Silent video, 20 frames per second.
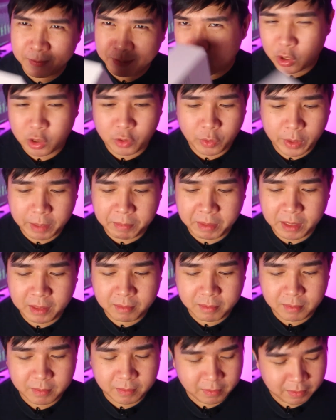You know what I
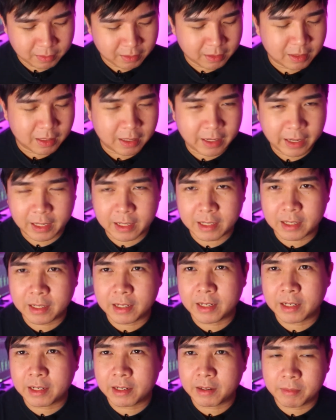mean? Like
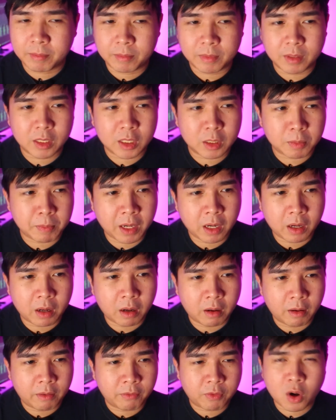smell
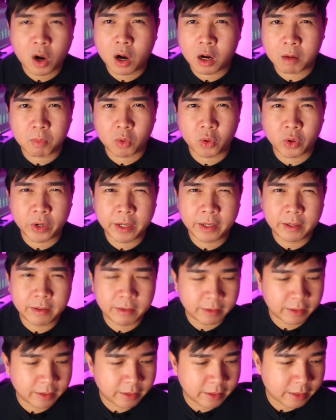of cardboard.
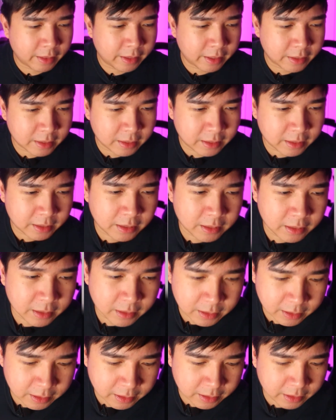That's
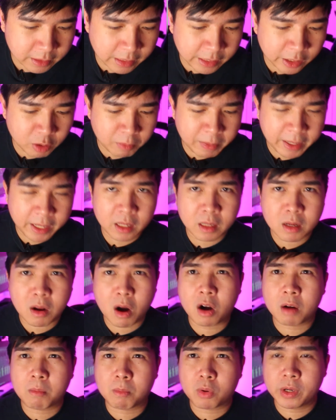incubated
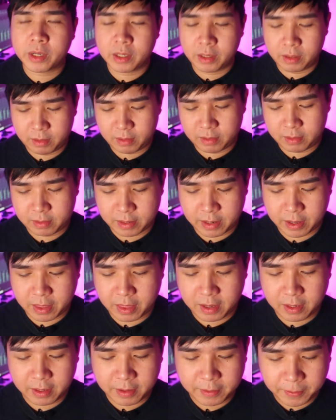cardboard, I
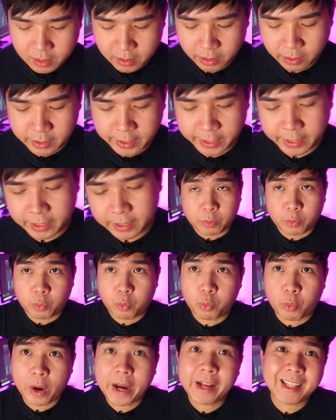think. All right.
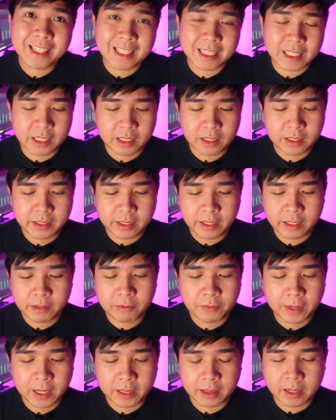While it's sealed, it
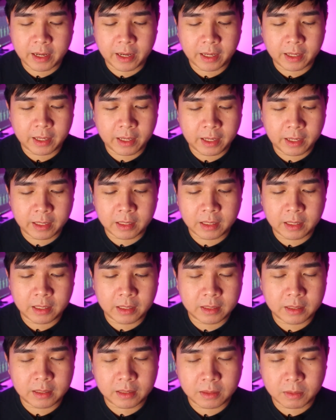felt like
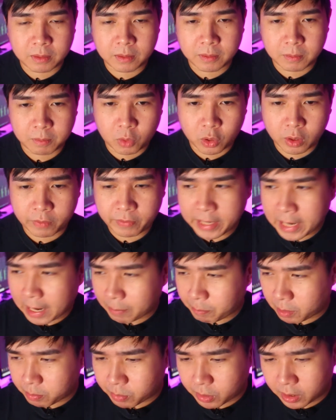it's more of an
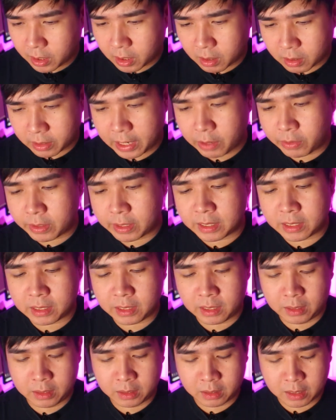Apple product. Now that it's
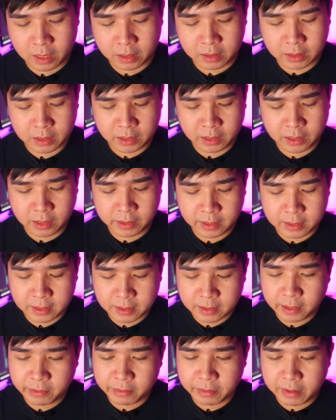unsealed,
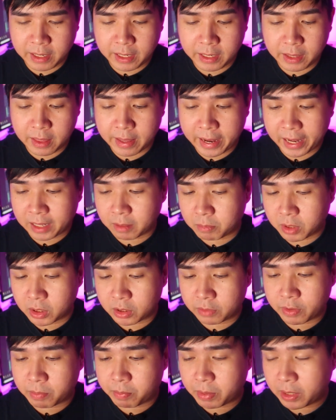it's not really that
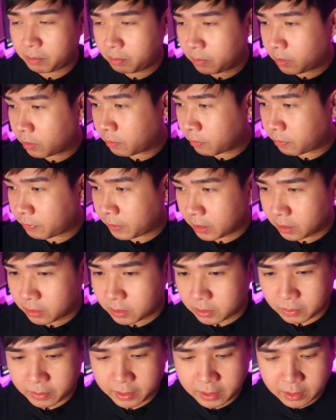much of a premium feel
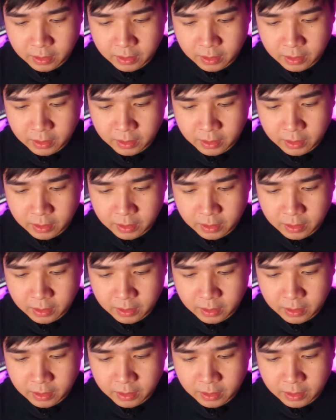to it.